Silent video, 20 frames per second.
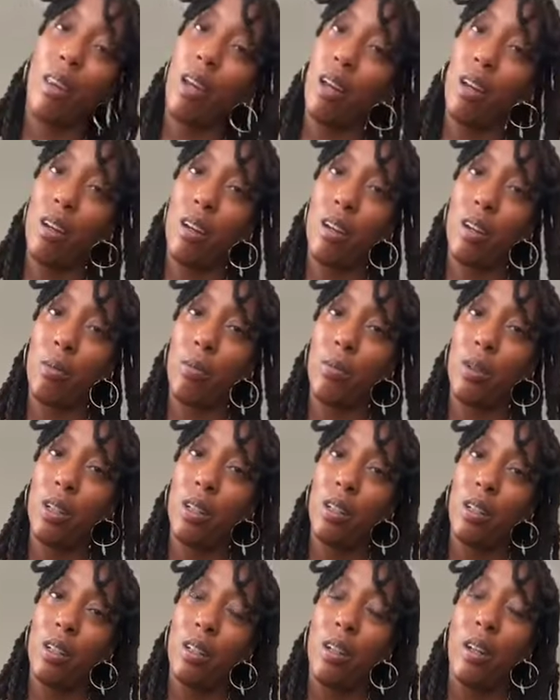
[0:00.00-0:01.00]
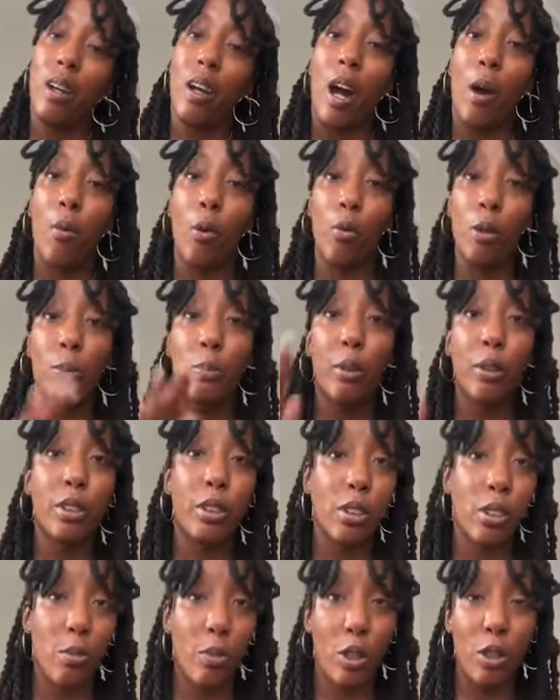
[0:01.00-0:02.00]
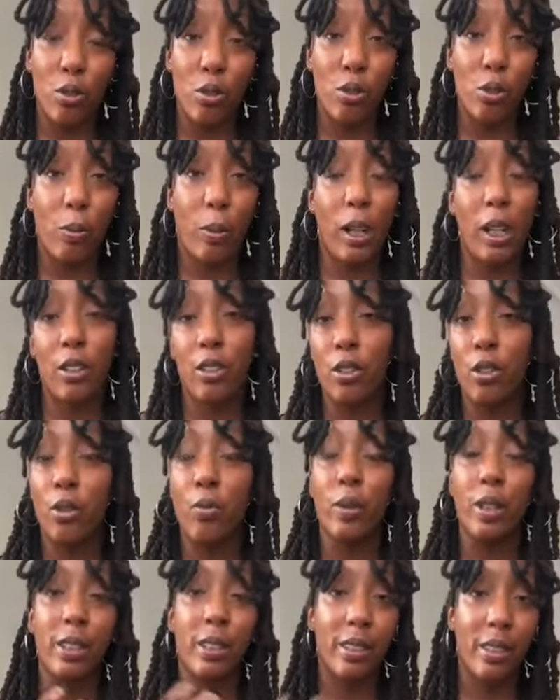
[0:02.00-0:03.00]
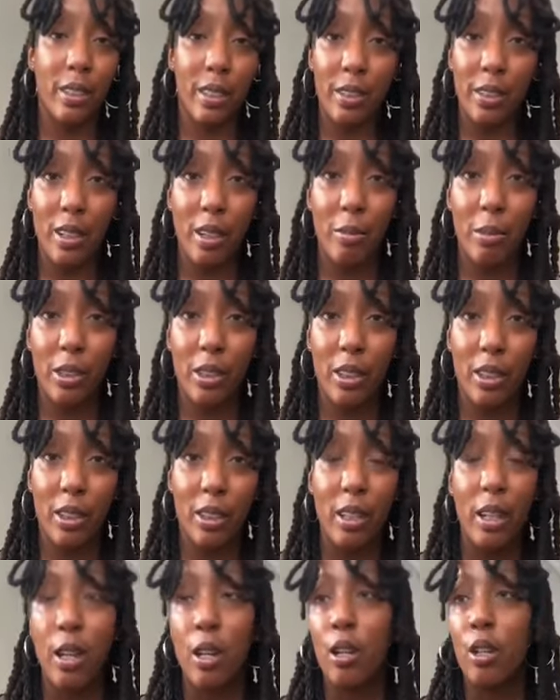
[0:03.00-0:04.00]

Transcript: I will repost it to my YouTube page, the Renaissance Amazon,